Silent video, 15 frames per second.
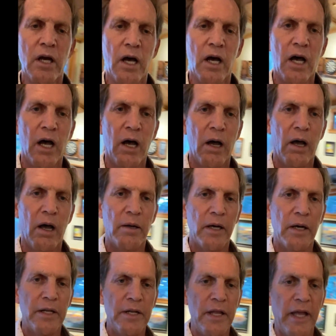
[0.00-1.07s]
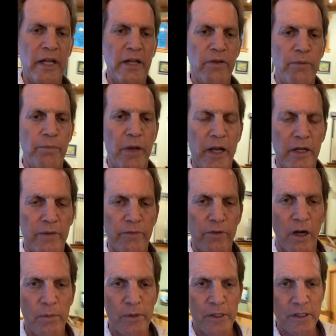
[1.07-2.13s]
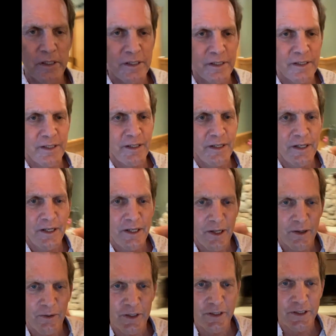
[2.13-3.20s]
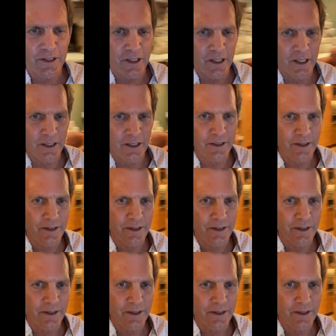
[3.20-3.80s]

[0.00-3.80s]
A negative impact of carbon, which we